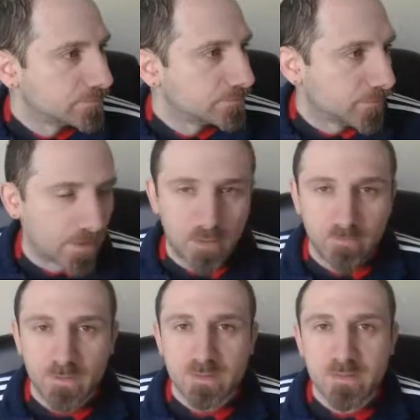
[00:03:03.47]
And her
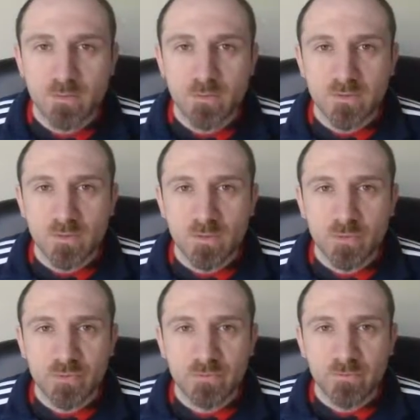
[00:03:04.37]
V skill is
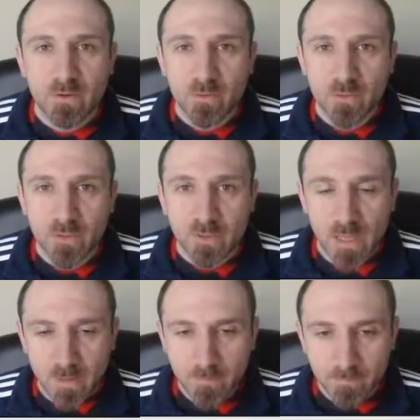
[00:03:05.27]
also very good at
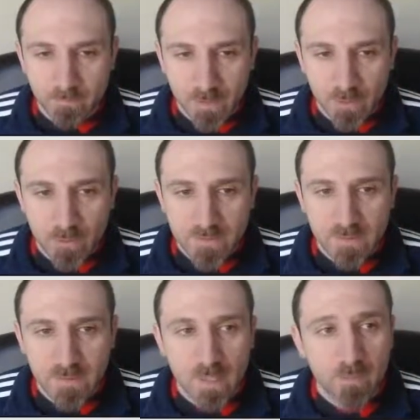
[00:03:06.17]
closing
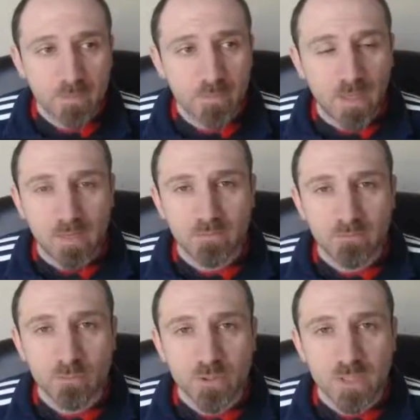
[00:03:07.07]
the gap, and
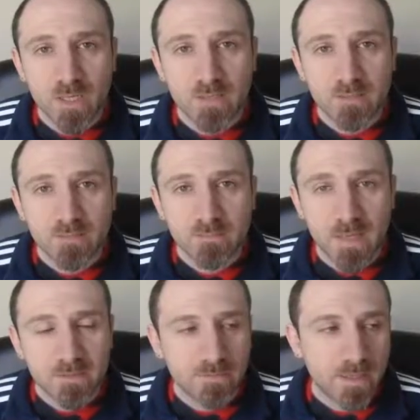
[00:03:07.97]
full charge
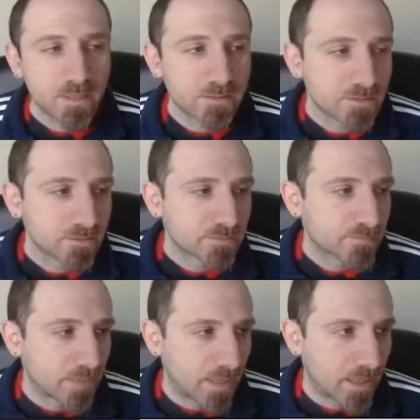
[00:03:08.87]
max range
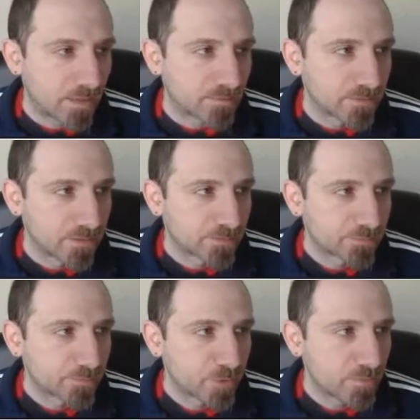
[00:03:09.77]
is
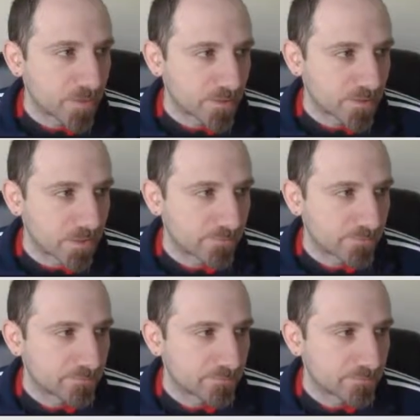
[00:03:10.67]
pretty much safe.